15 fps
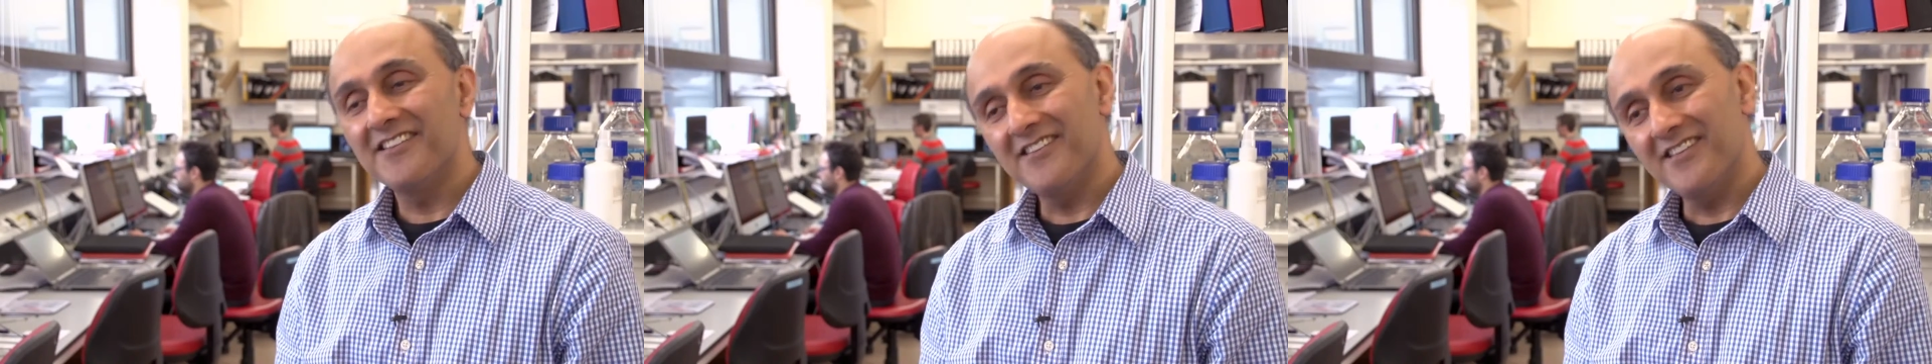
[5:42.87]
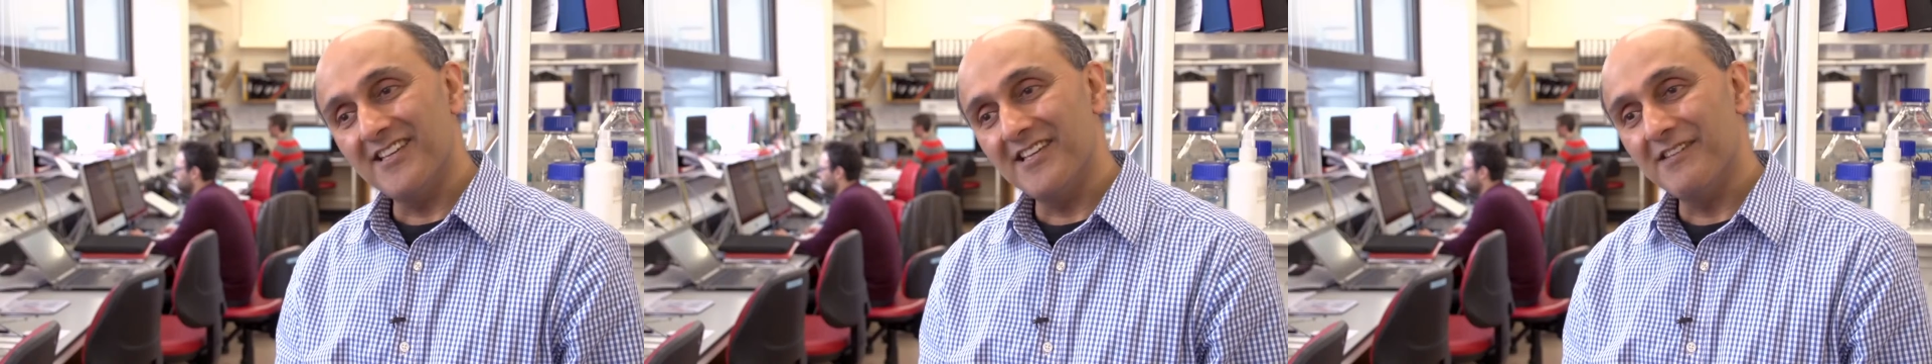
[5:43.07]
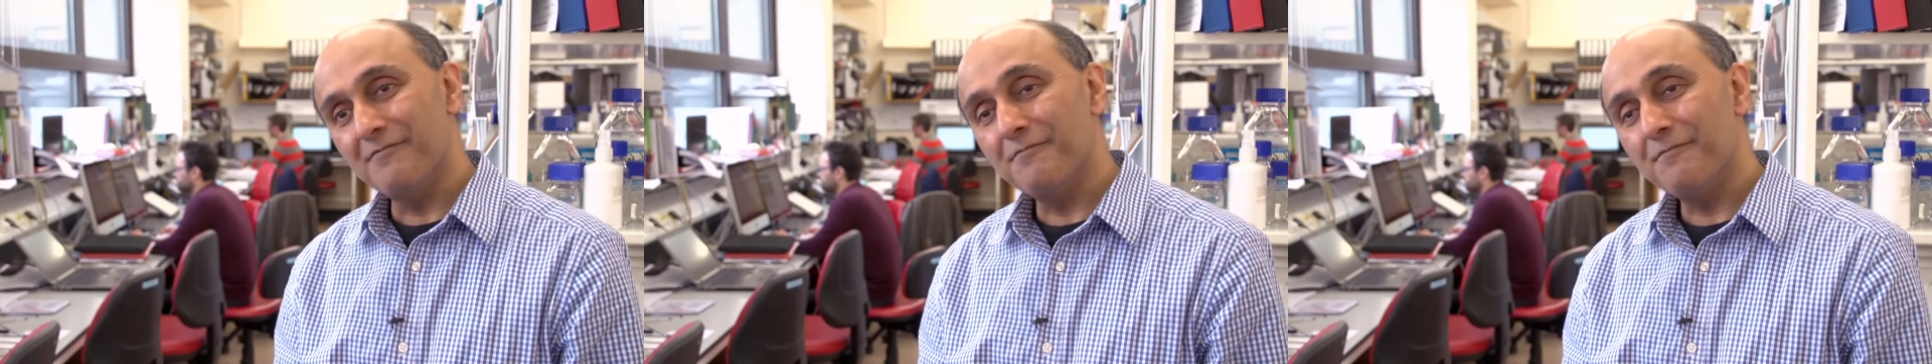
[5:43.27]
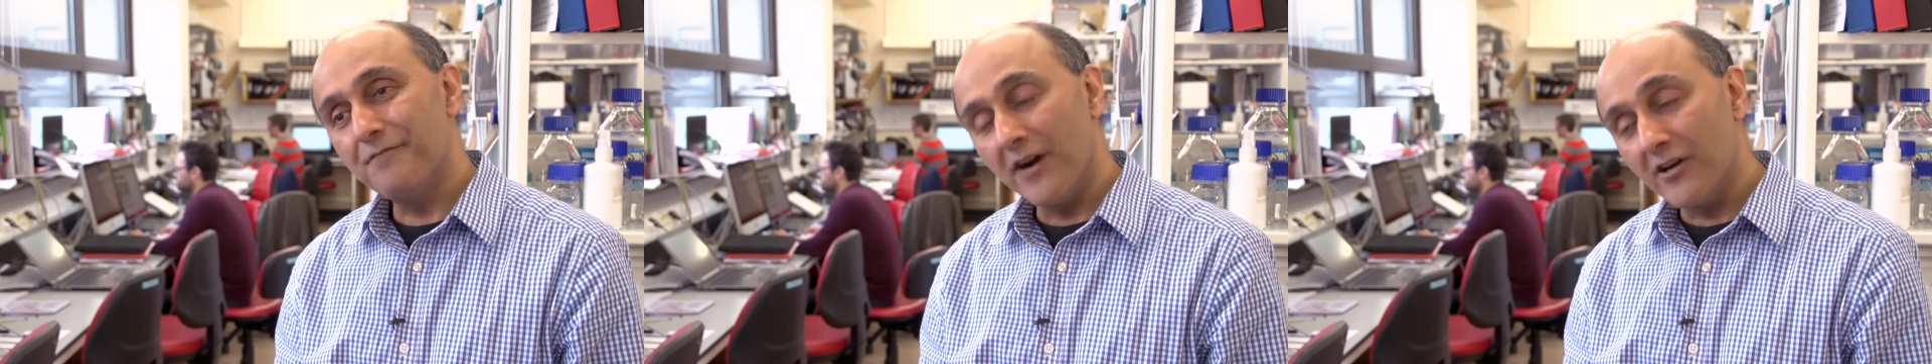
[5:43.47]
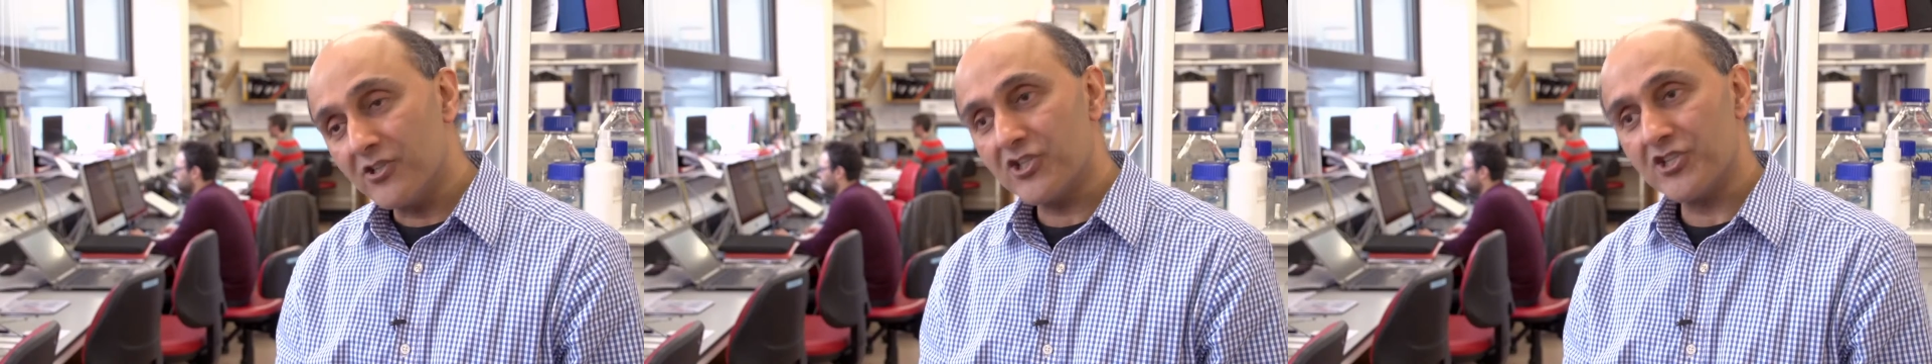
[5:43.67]
the
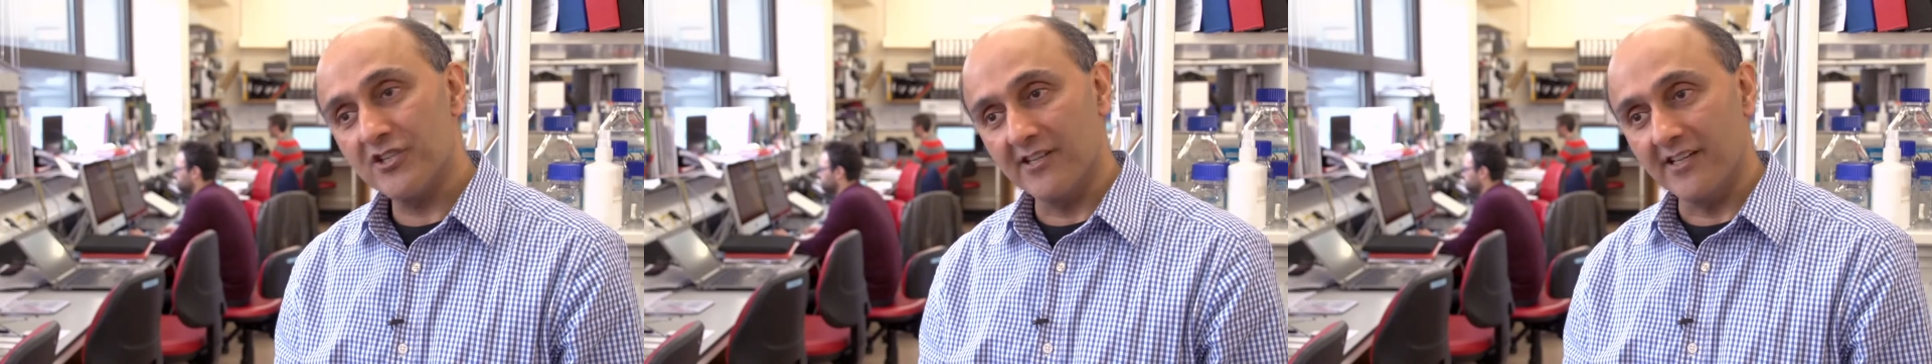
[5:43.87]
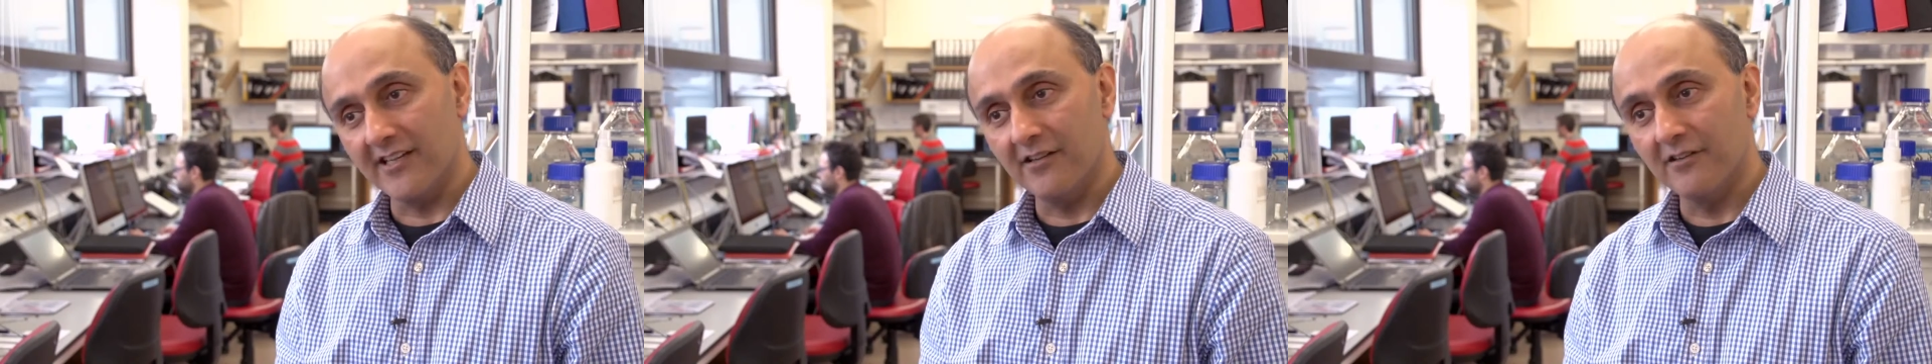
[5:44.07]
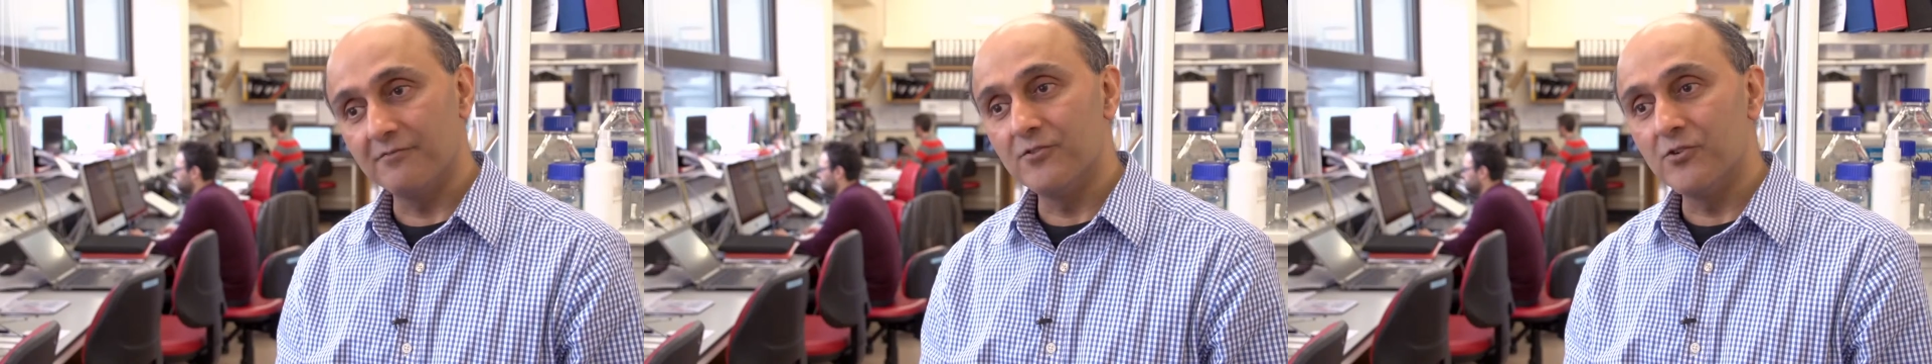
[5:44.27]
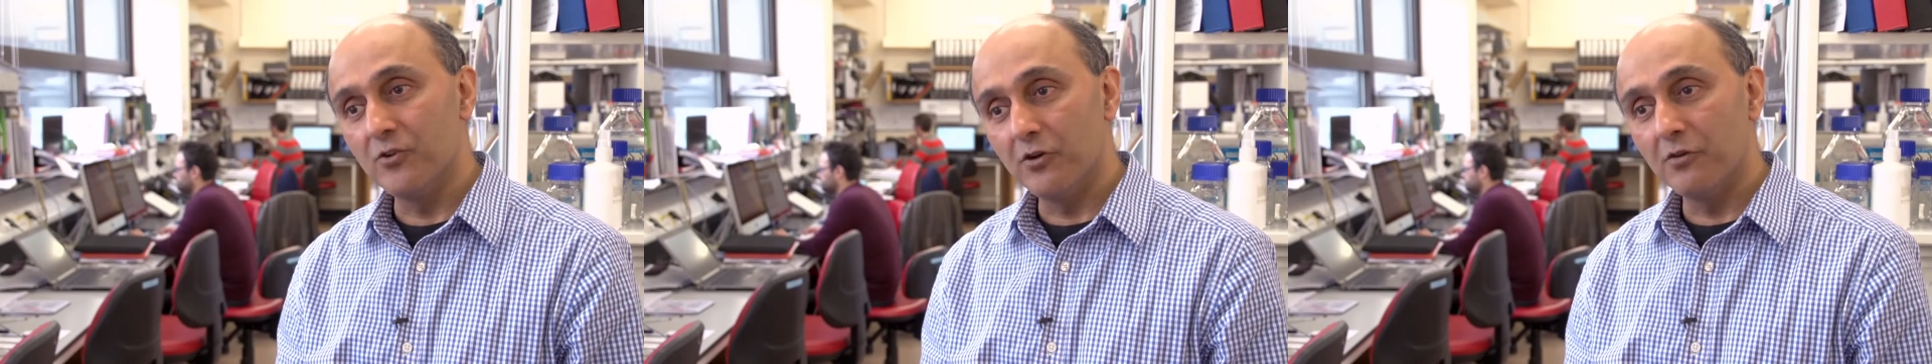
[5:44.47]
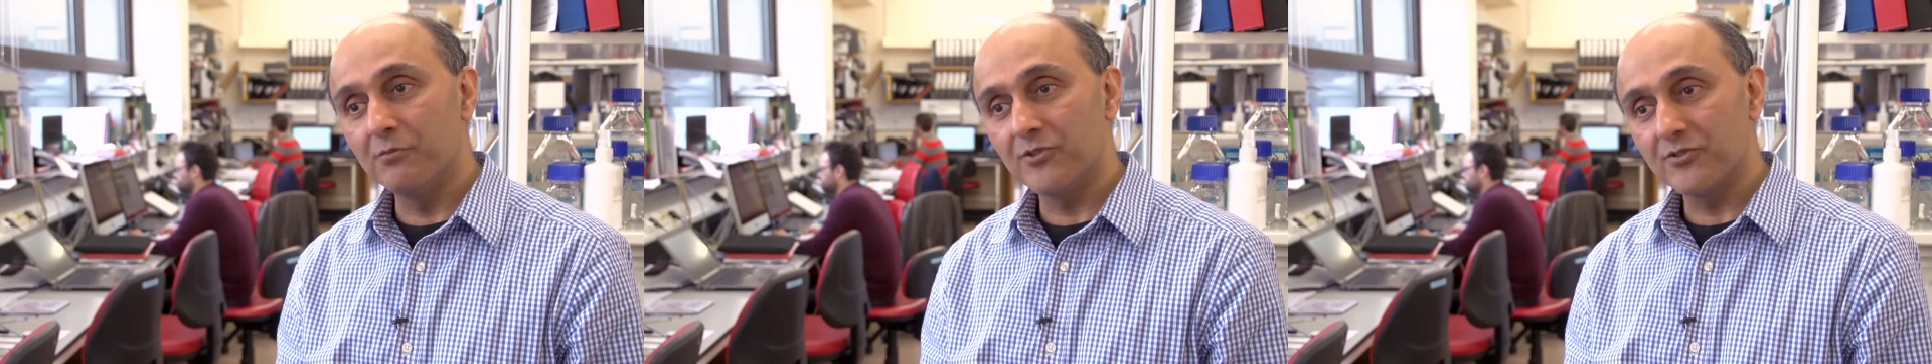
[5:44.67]
functioning of
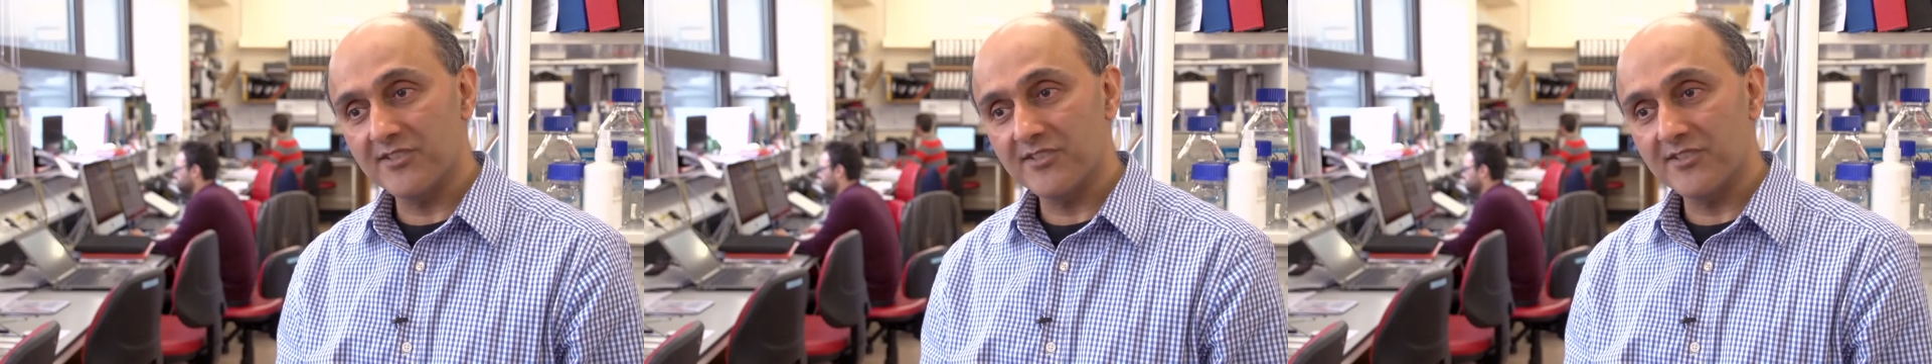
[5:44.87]
normal